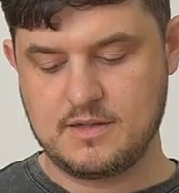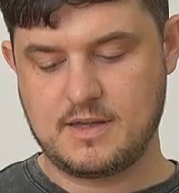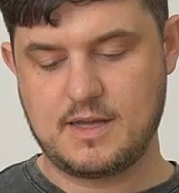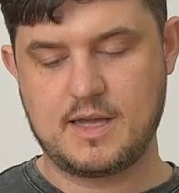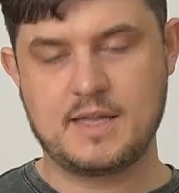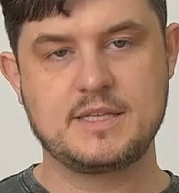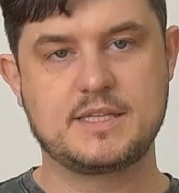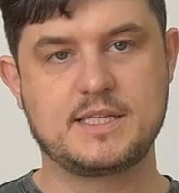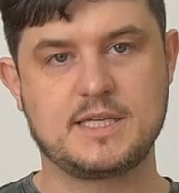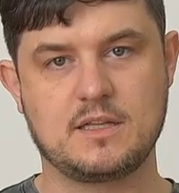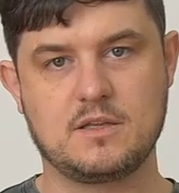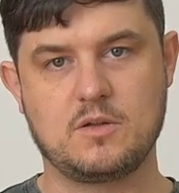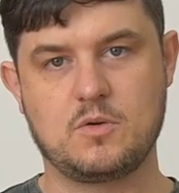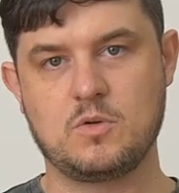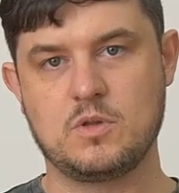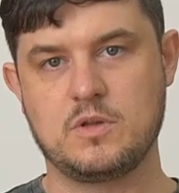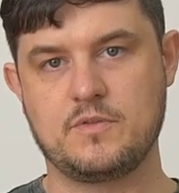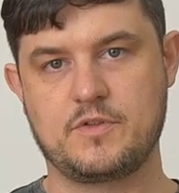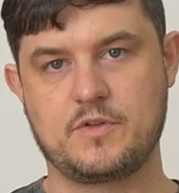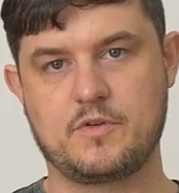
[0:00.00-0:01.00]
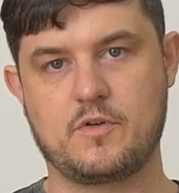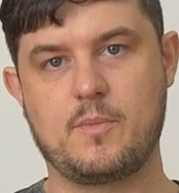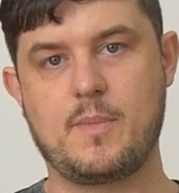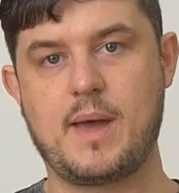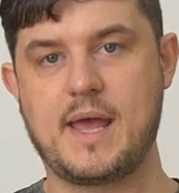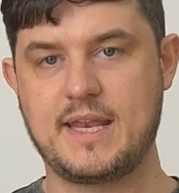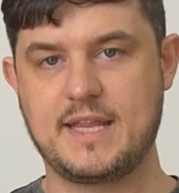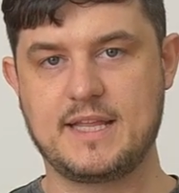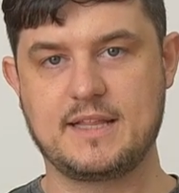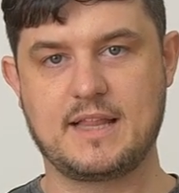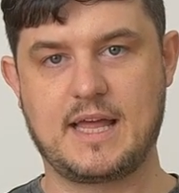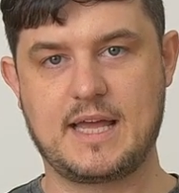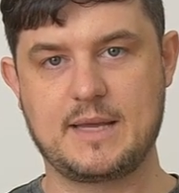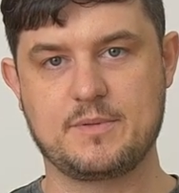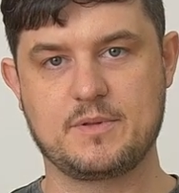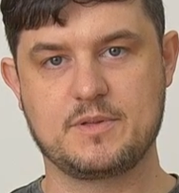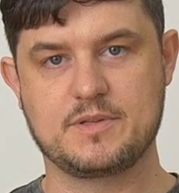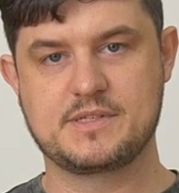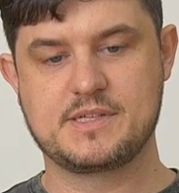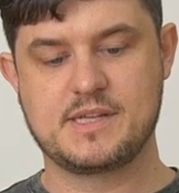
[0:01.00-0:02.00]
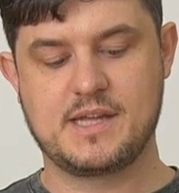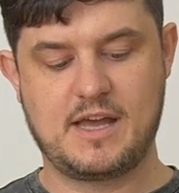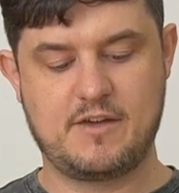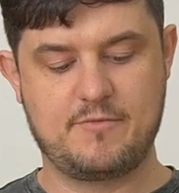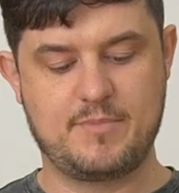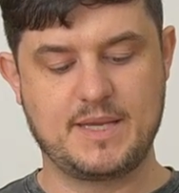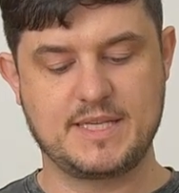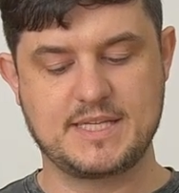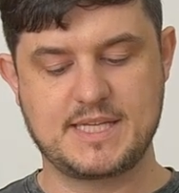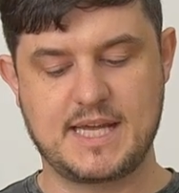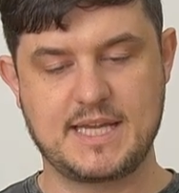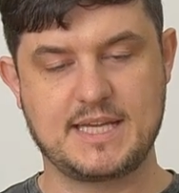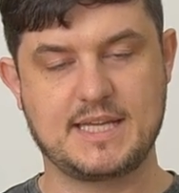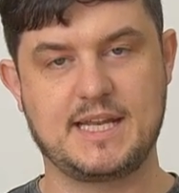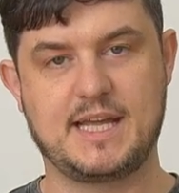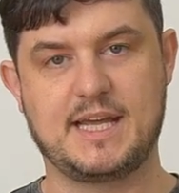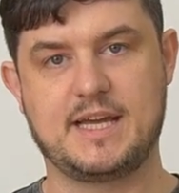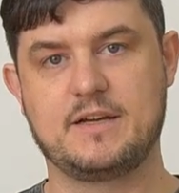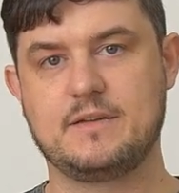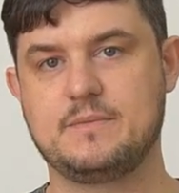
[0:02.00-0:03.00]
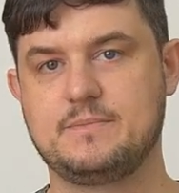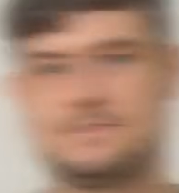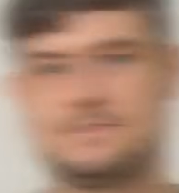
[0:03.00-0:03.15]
until all of the remaining labels have been taken out.